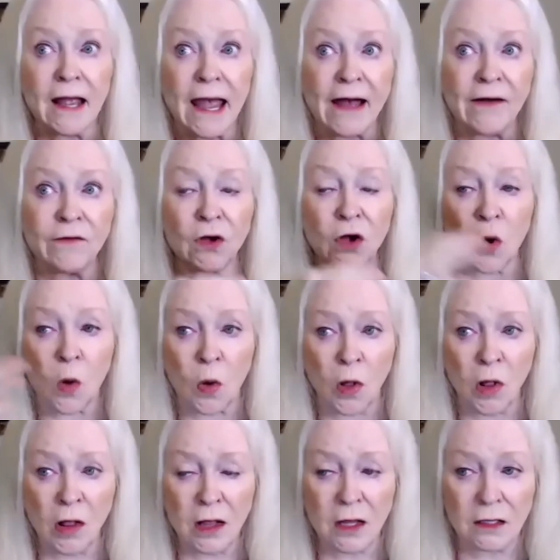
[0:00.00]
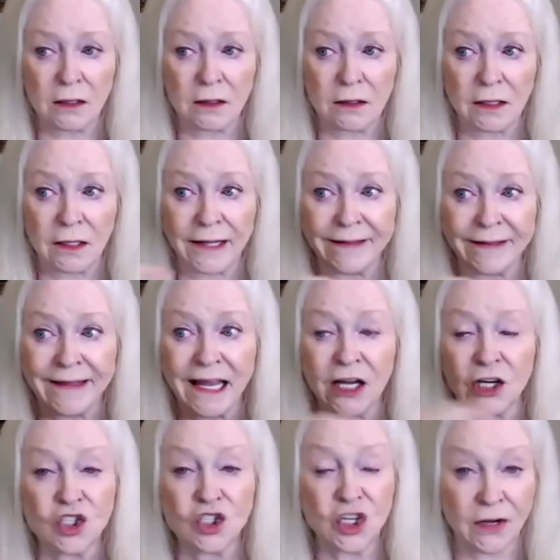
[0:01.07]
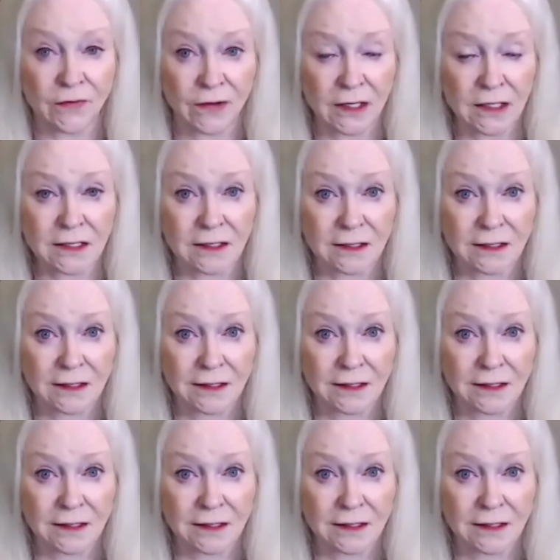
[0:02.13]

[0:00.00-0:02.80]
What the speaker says: have a goal, they achieve it,